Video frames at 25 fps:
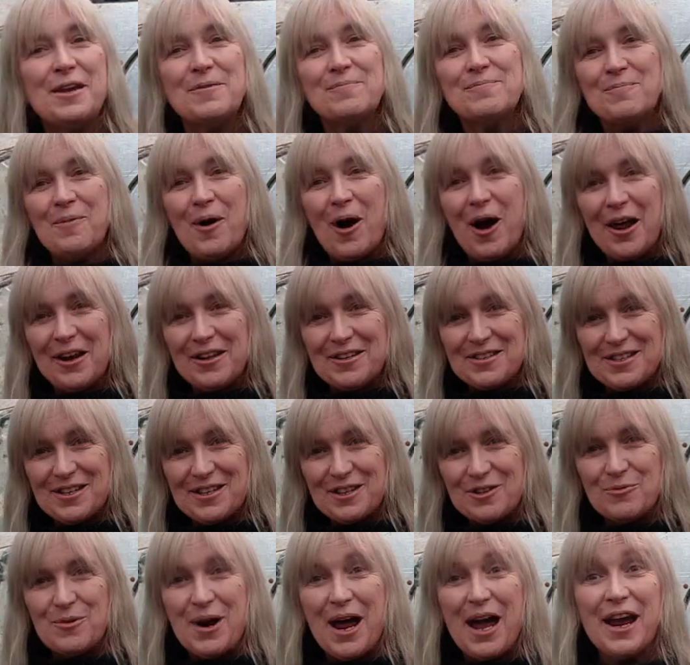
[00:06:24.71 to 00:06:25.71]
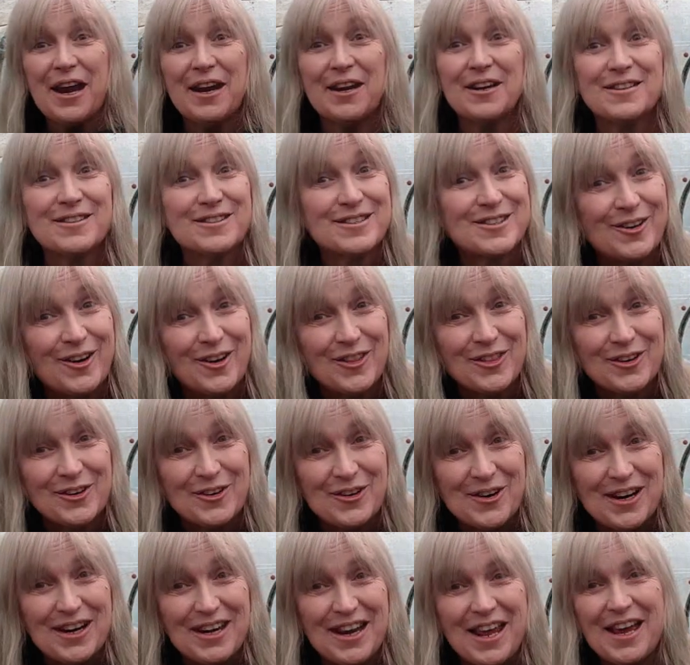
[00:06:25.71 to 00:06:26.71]
Mine is in the rain inside the
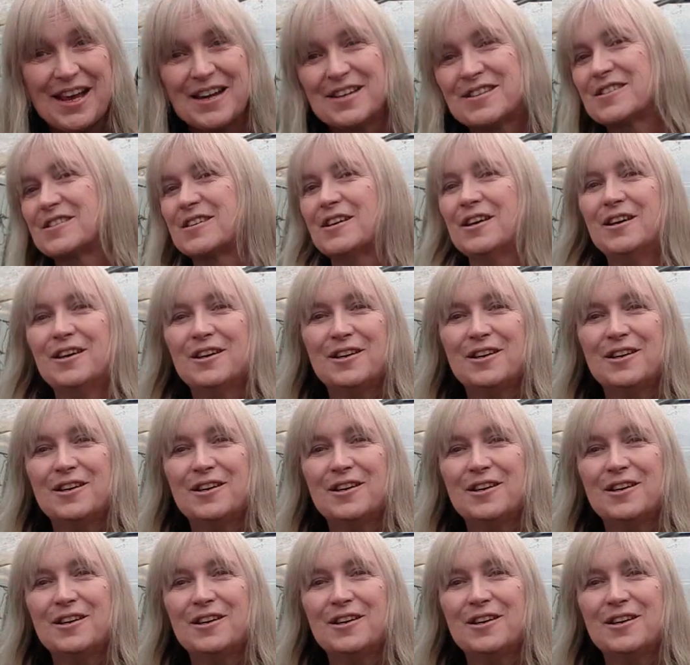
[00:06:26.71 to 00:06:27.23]
greenhouse.